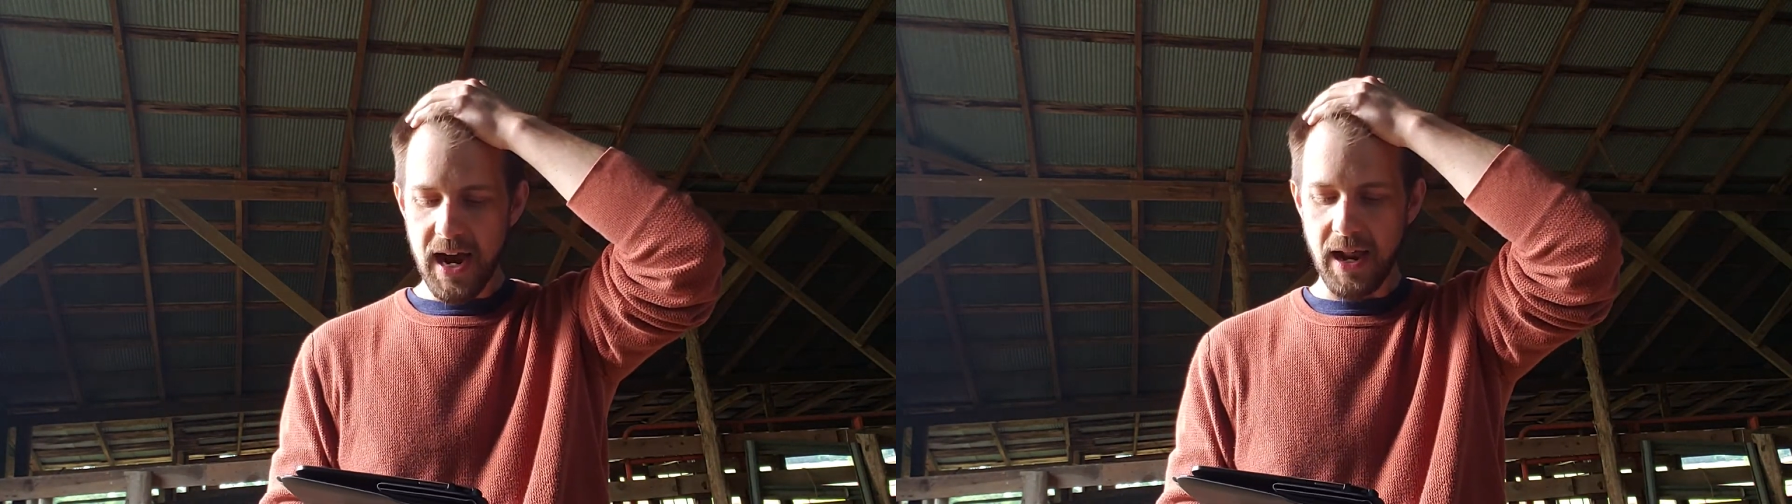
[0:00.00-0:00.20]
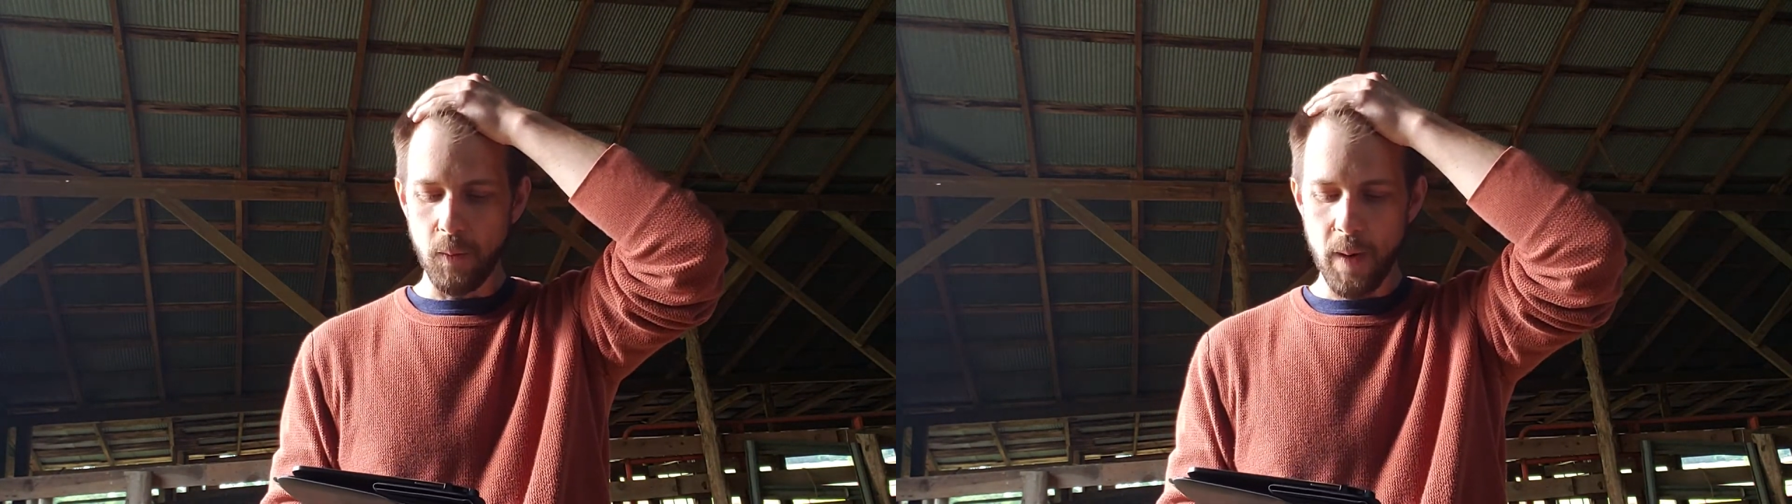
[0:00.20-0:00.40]

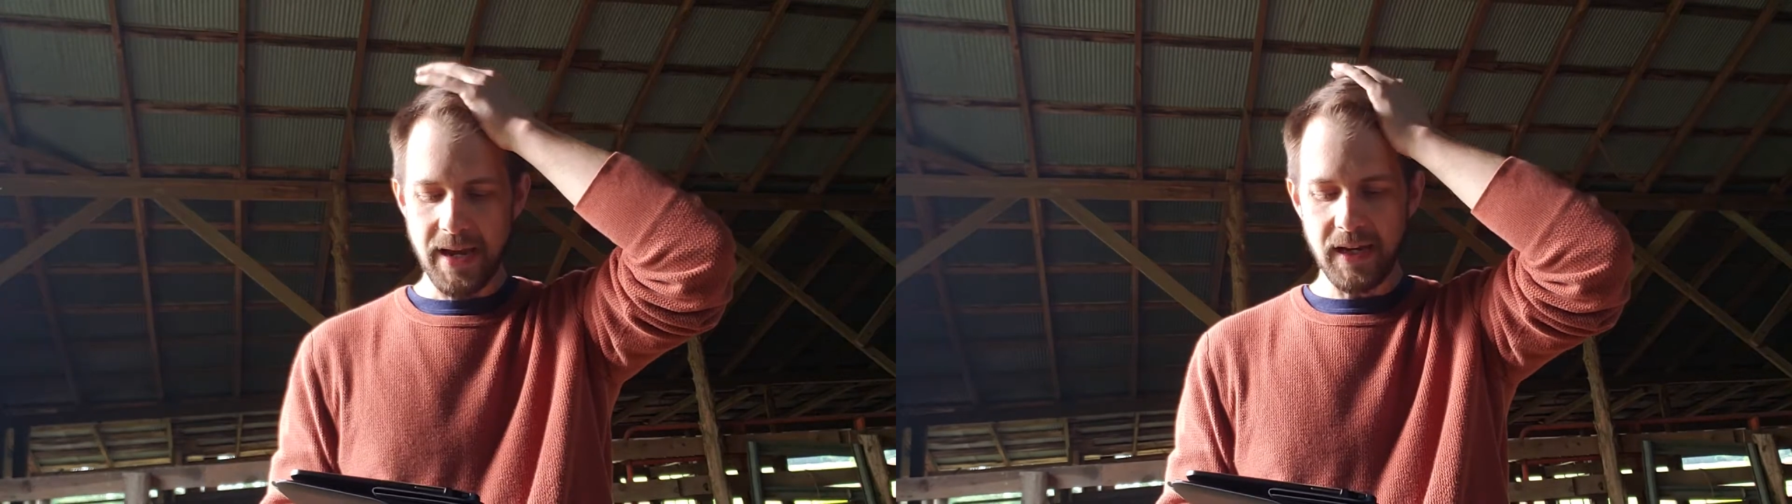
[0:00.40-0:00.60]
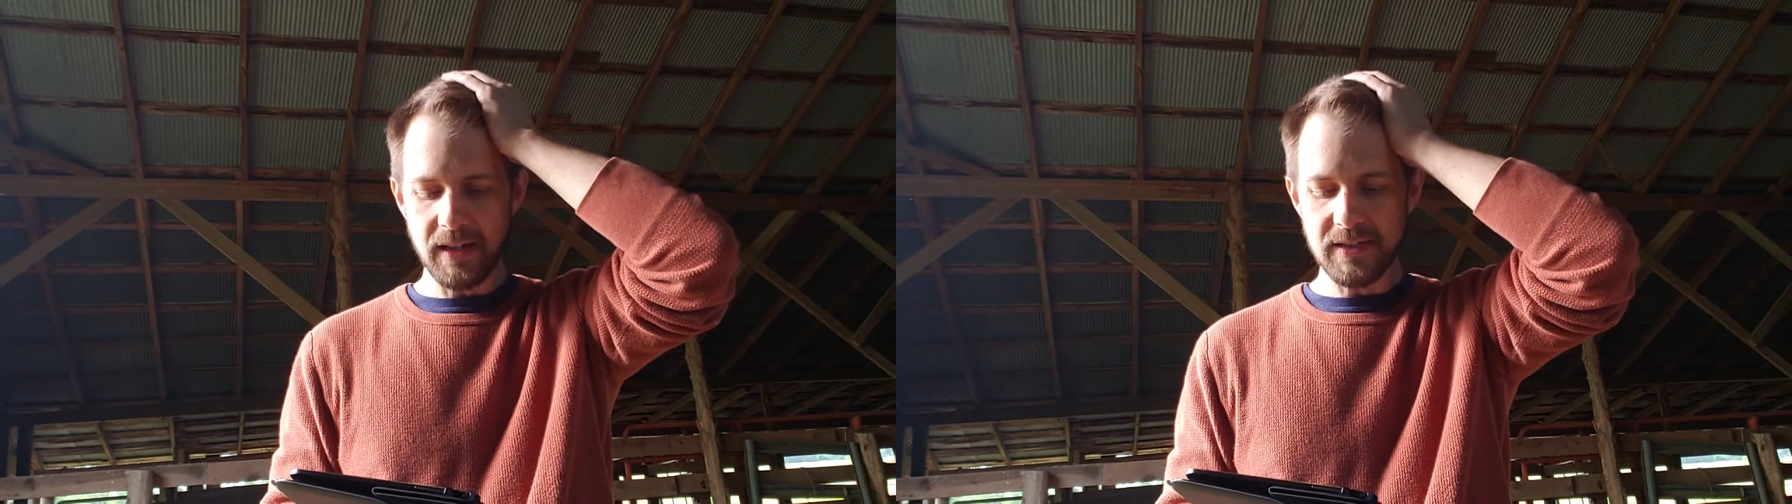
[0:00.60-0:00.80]
and
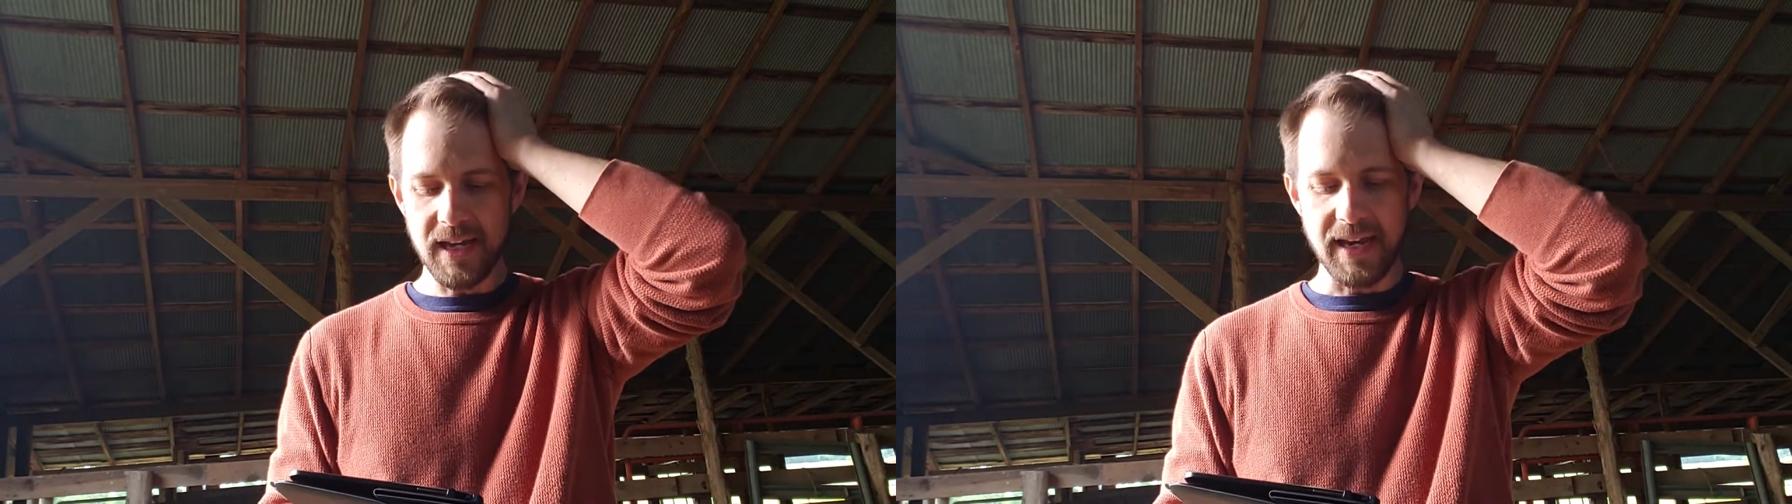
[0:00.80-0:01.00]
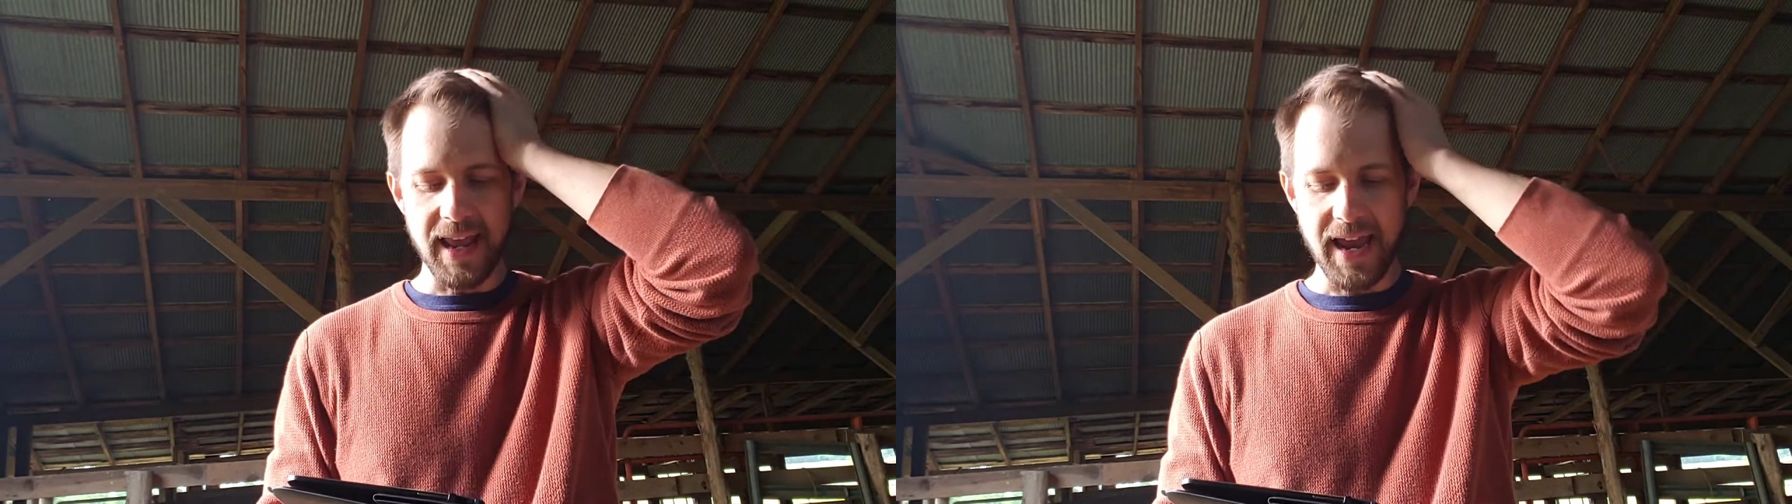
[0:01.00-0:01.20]
awakens
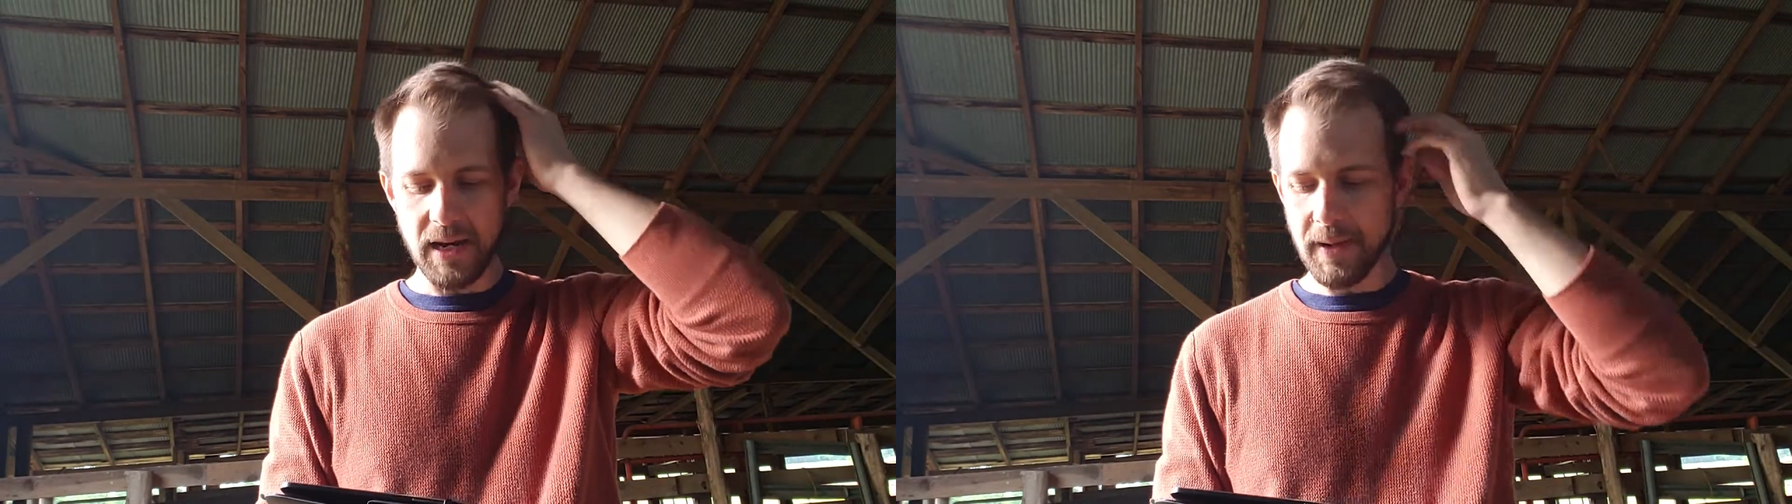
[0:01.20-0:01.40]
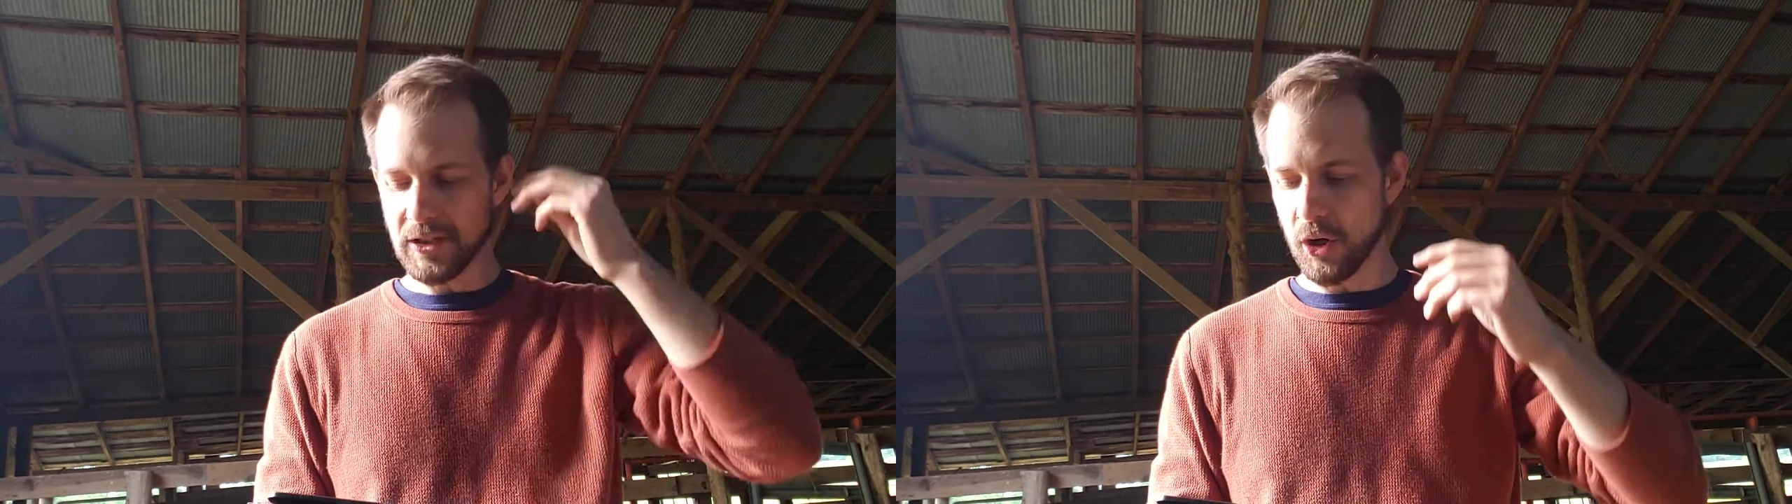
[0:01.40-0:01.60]
and
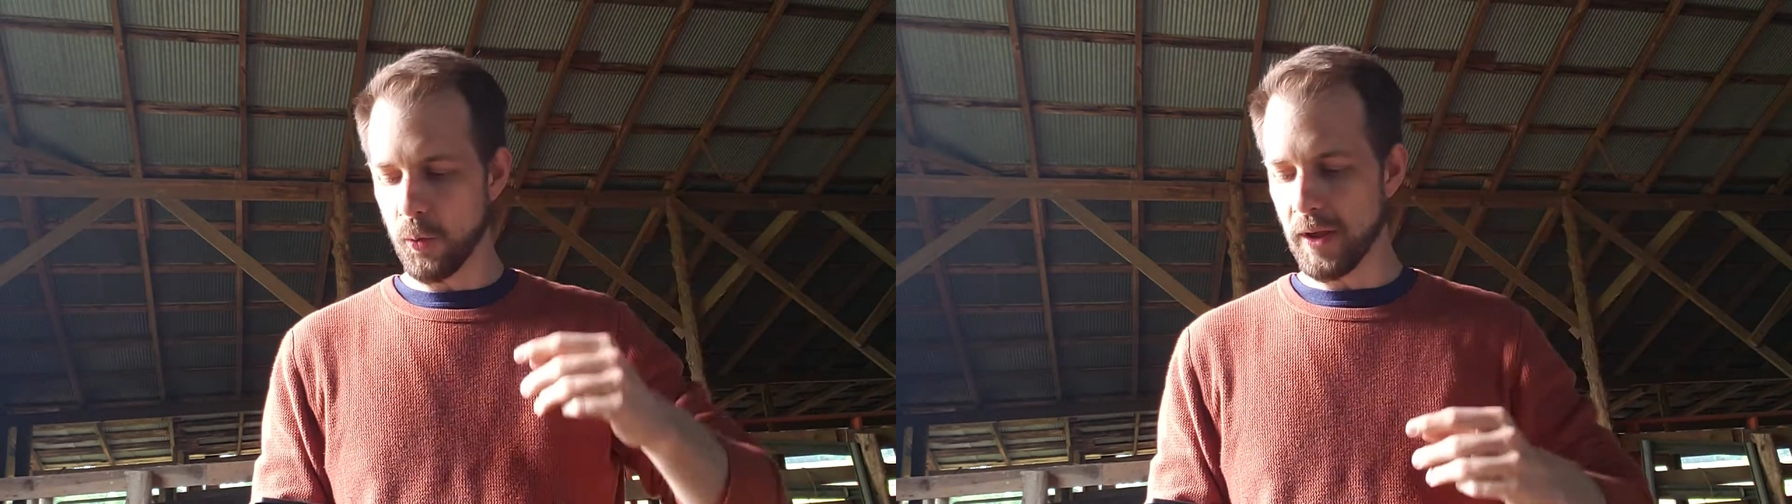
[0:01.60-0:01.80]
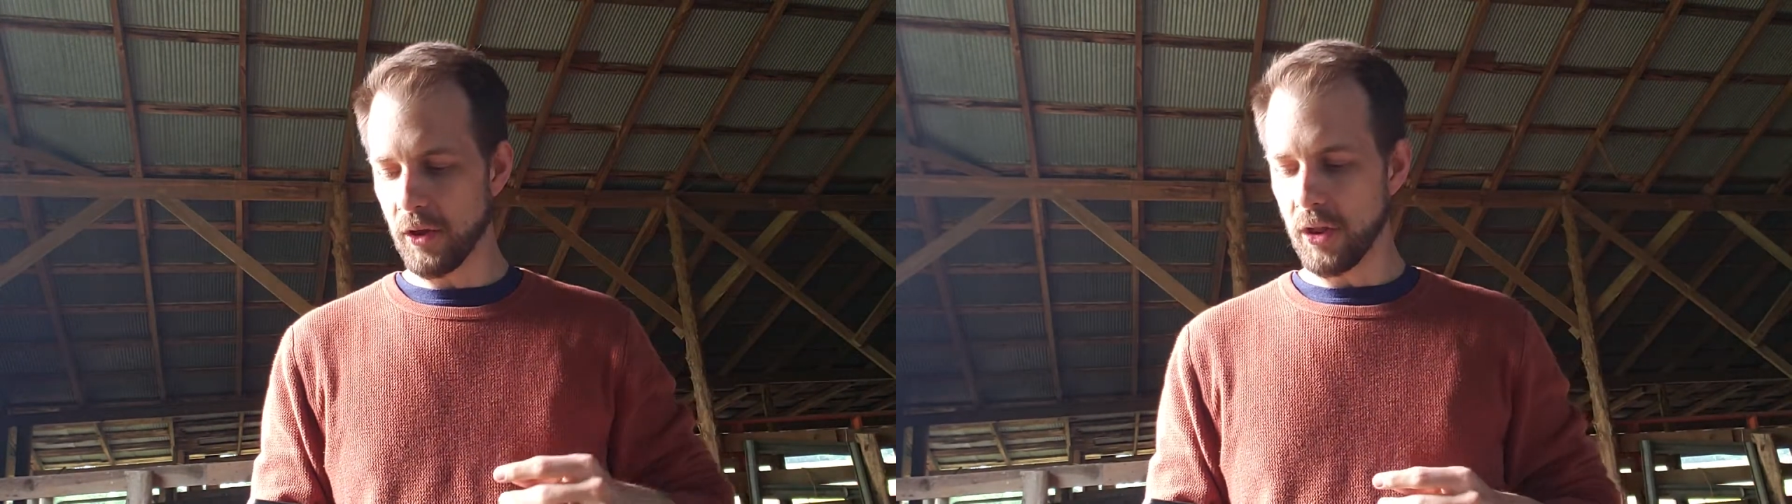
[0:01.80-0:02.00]
animates our
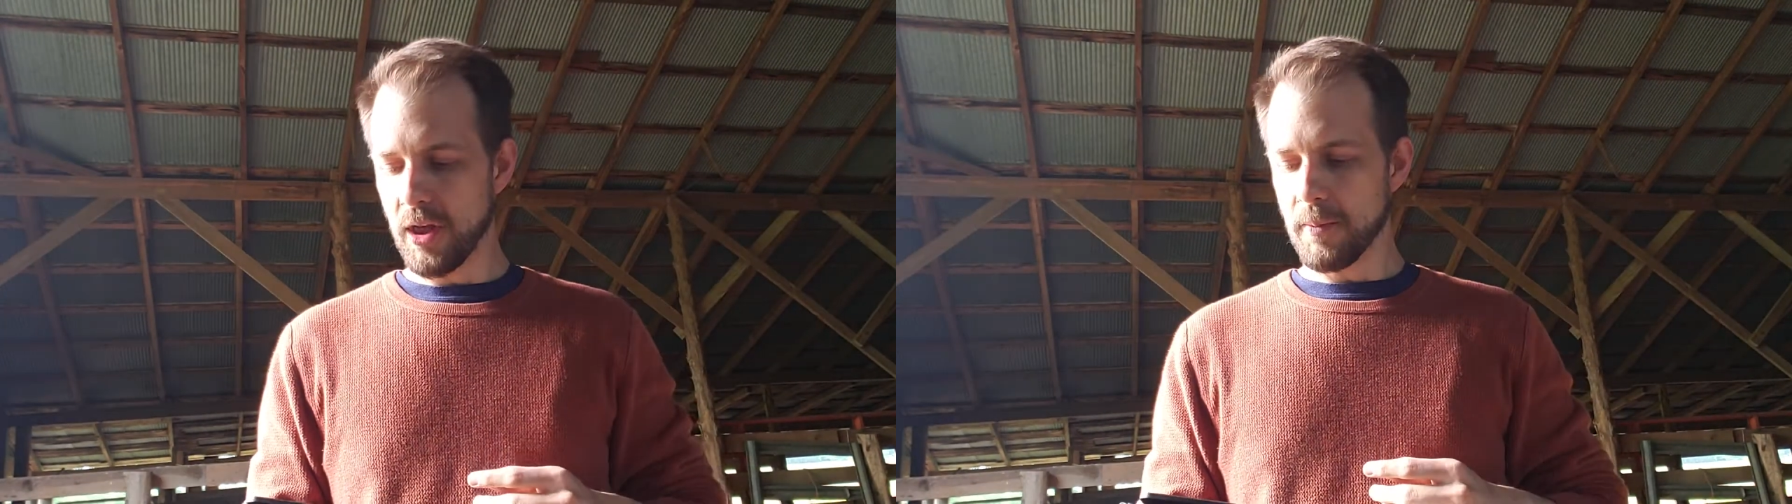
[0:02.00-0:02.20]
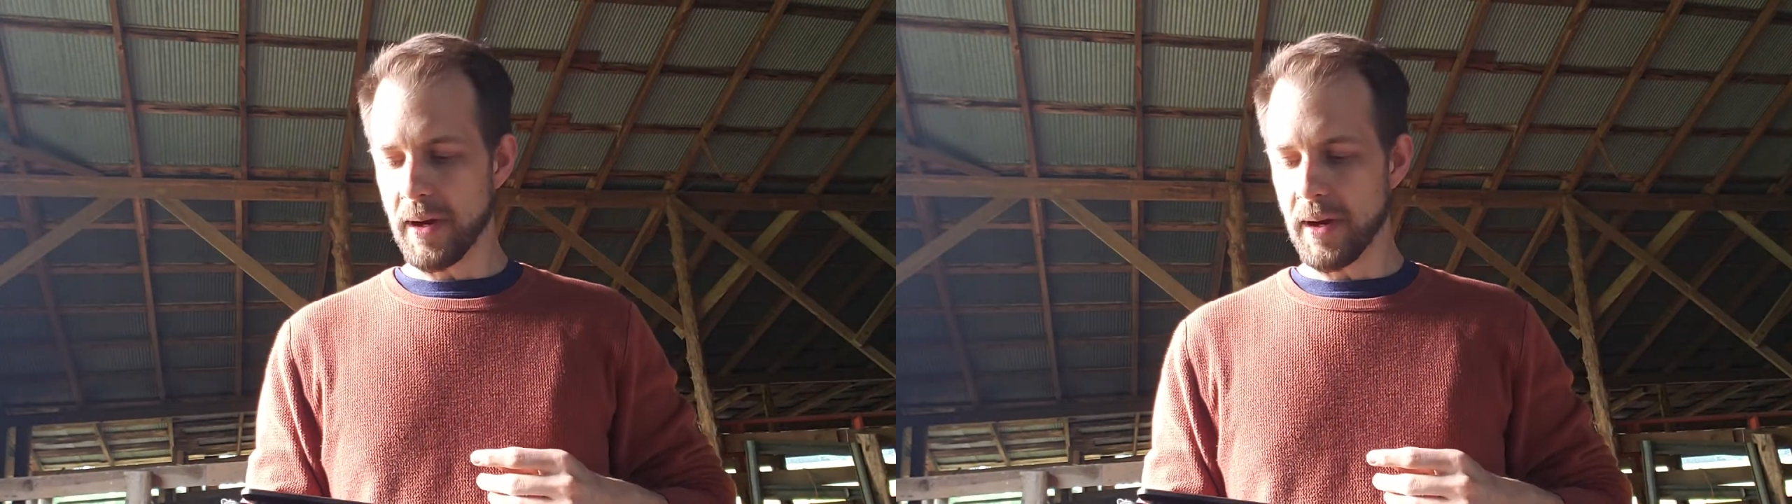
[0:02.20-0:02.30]
will